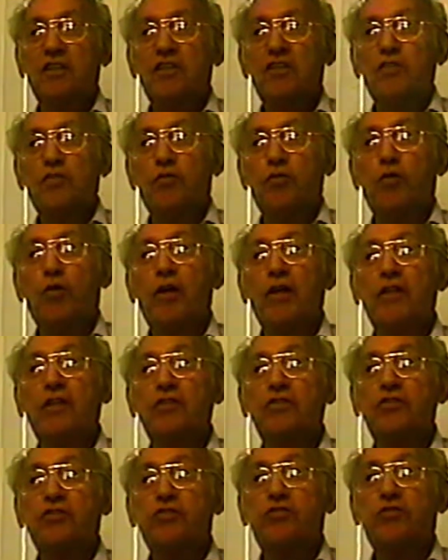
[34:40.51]
One
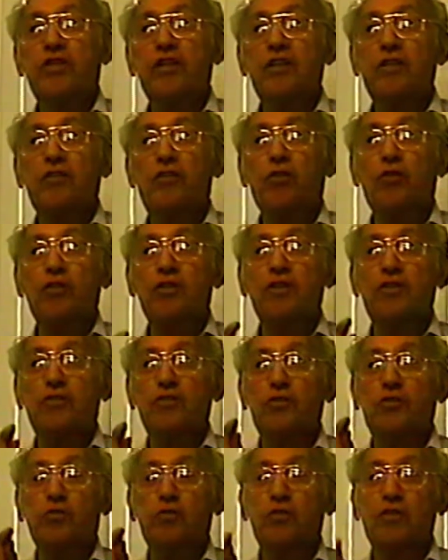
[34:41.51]
string going
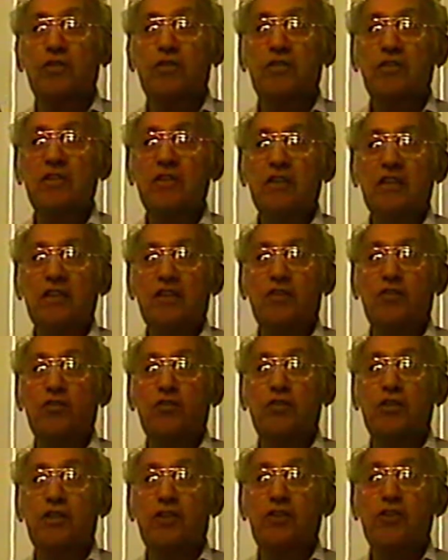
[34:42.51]
into the
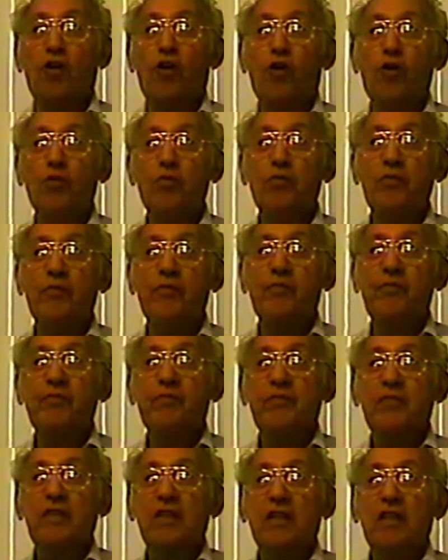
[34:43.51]
thumb,
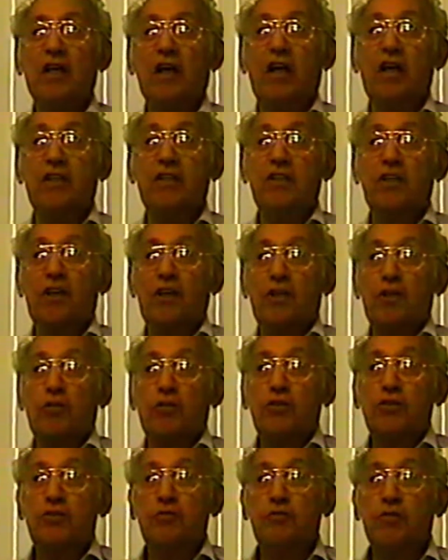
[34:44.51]
and the other
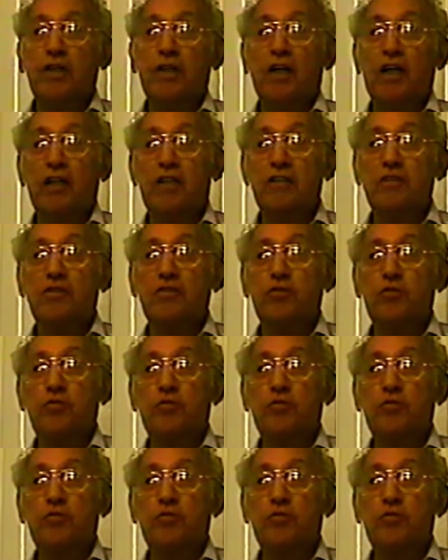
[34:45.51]
one's behind your